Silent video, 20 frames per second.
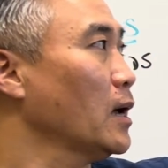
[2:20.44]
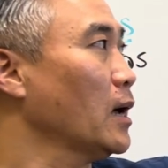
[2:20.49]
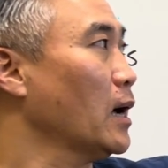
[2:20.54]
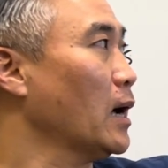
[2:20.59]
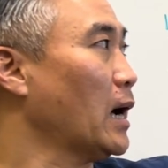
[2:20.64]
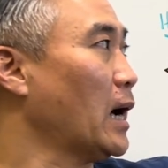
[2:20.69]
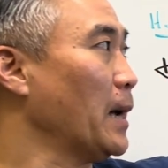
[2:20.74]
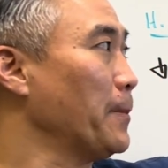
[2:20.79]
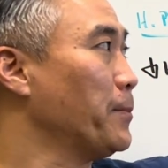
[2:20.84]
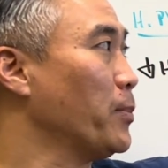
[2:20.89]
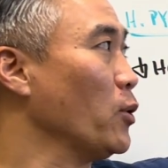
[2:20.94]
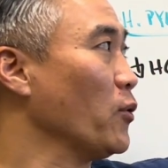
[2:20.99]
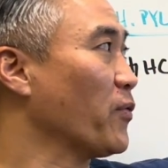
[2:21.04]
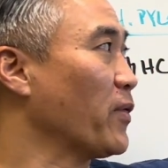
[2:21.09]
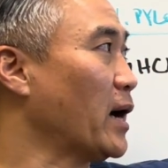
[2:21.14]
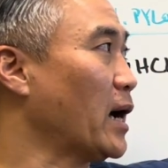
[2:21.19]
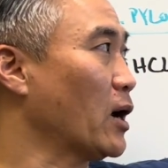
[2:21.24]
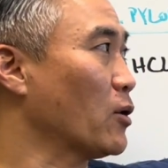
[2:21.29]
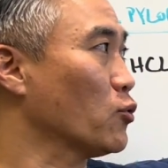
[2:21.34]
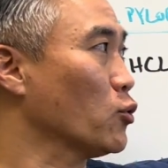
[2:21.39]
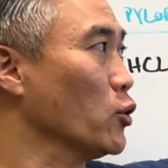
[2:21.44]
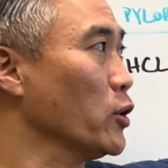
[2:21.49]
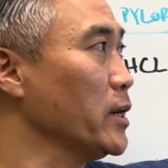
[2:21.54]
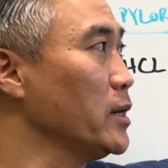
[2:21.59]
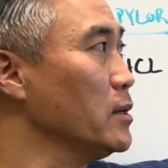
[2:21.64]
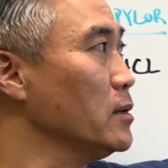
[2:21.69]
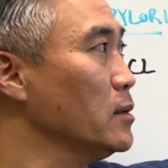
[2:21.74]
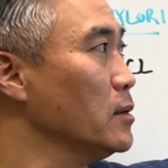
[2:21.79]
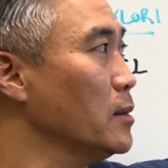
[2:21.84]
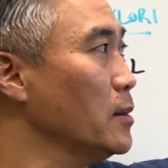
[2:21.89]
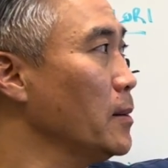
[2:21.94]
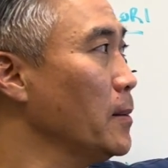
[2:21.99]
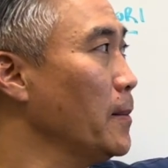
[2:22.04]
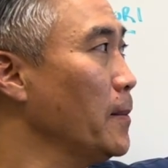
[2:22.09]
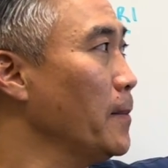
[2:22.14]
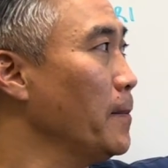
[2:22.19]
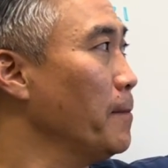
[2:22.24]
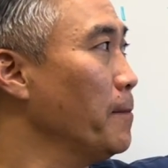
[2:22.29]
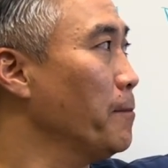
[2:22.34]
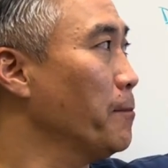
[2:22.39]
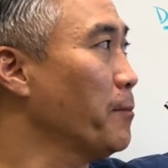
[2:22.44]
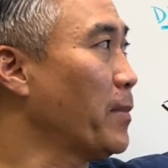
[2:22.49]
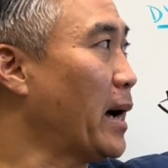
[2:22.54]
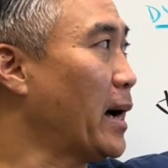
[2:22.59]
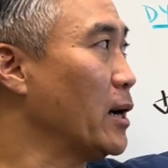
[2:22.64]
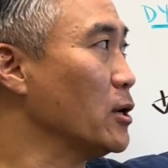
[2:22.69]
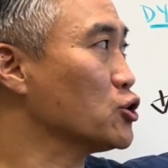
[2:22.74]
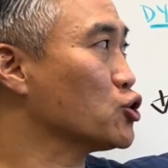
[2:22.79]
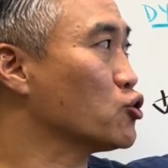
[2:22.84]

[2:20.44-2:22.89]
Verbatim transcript: Hypothyroid, mild